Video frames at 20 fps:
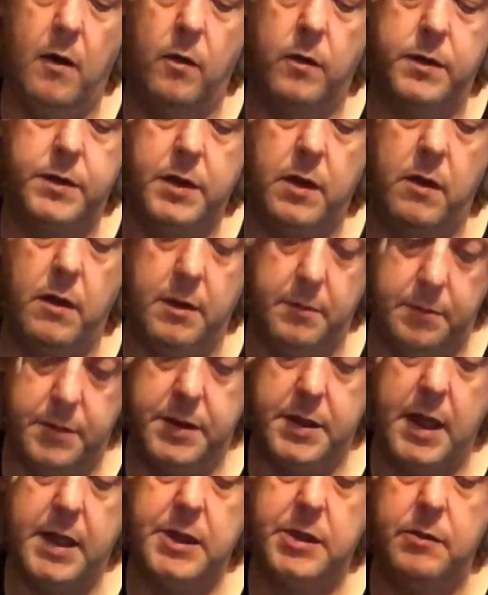also a
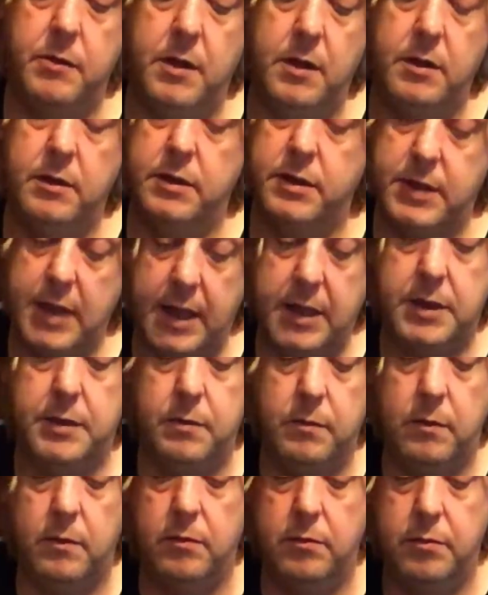
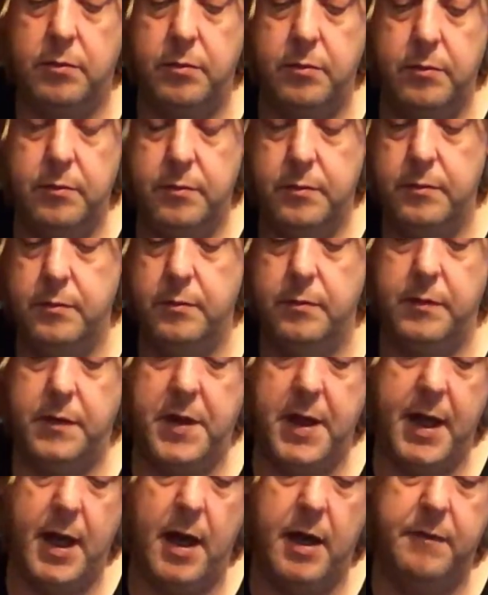sexual
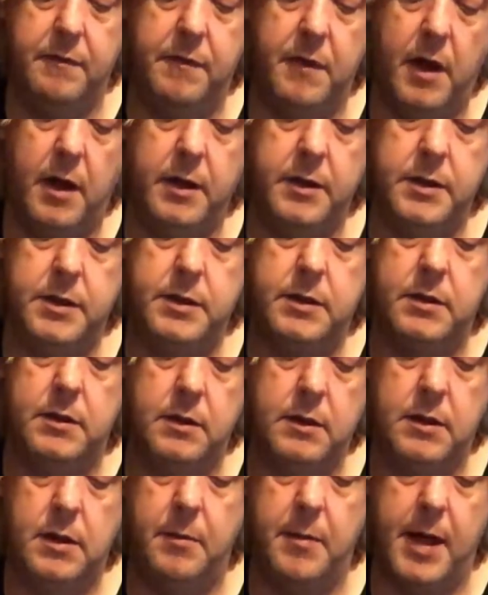thing, advanced
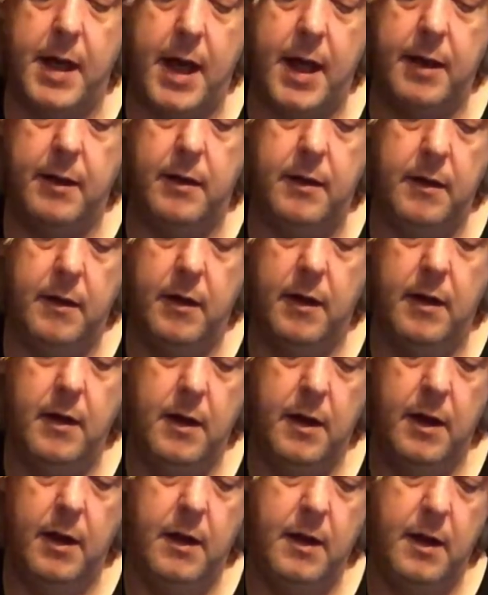coming in.
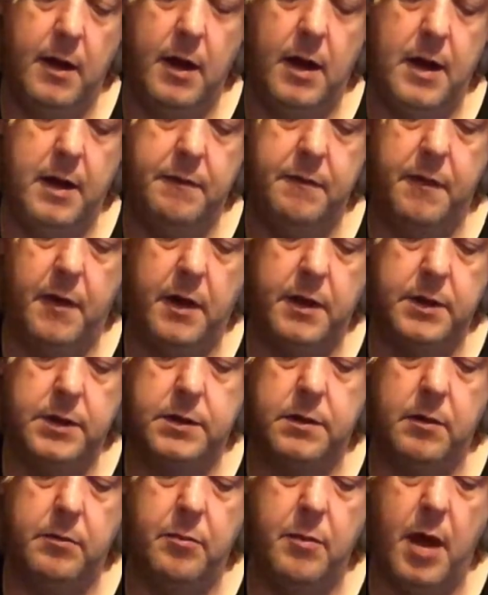
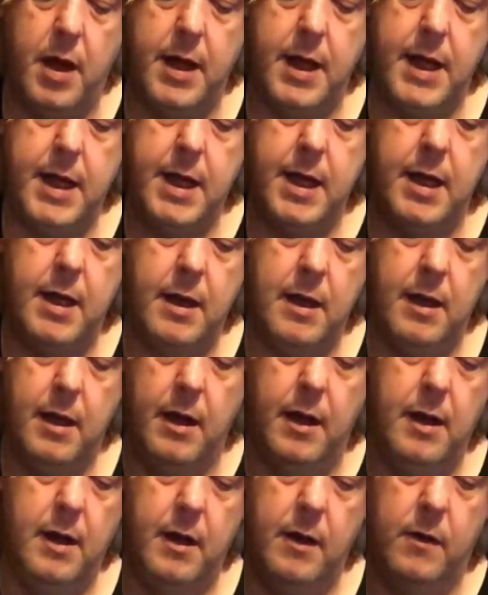Advance on money.
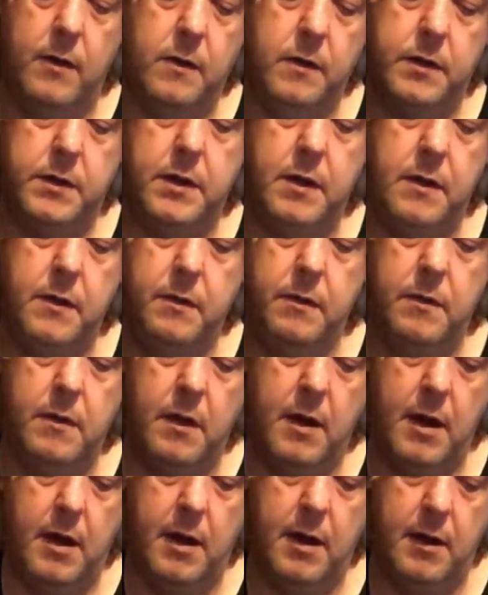Also
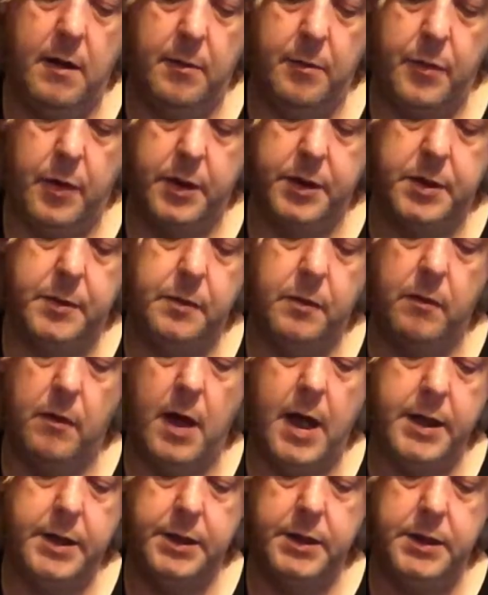possible
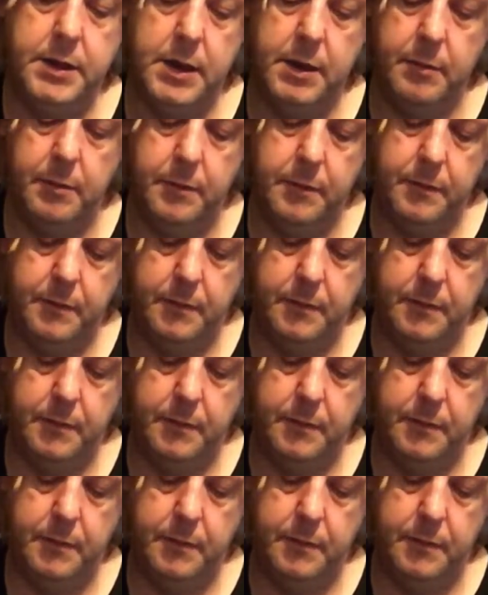relationship.